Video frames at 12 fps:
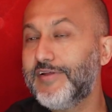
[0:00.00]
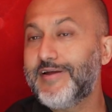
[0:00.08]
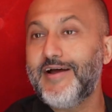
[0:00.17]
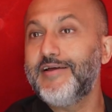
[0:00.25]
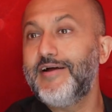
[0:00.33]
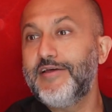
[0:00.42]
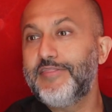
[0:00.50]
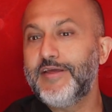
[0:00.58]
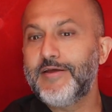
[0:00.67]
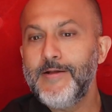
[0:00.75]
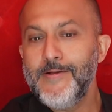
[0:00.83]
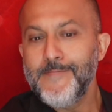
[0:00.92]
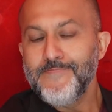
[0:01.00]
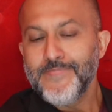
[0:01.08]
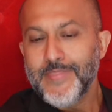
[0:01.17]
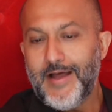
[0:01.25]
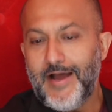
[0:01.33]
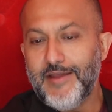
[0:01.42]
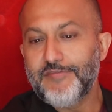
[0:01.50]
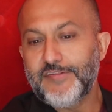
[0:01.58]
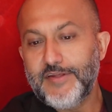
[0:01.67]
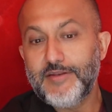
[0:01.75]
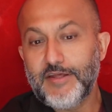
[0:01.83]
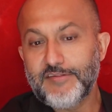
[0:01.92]
Like I think I have
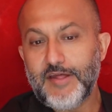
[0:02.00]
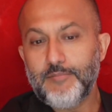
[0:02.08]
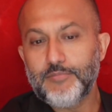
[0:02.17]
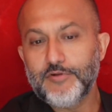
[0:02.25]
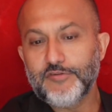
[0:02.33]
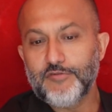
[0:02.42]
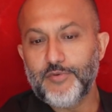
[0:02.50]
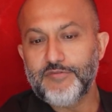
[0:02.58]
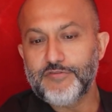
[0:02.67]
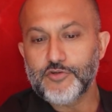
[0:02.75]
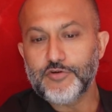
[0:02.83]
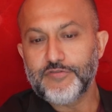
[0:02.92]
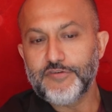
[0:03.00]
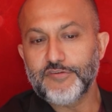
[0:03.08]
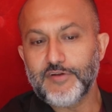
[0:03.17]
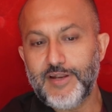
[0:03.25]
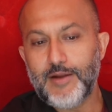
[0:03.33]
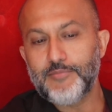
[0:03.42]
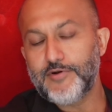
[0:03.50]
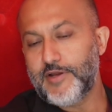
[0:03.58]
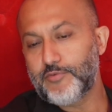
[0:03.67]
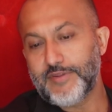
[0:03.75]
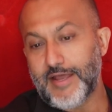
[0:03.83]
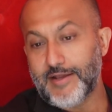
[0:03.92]
seen examples of when photographers
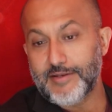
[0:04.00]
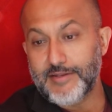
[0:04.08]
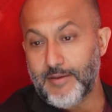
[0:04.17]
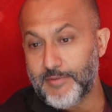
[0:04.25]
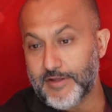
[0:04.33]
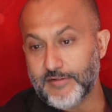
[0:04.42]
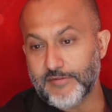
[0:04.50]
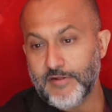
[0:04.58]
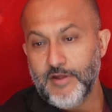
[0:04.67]
collaborate with academics,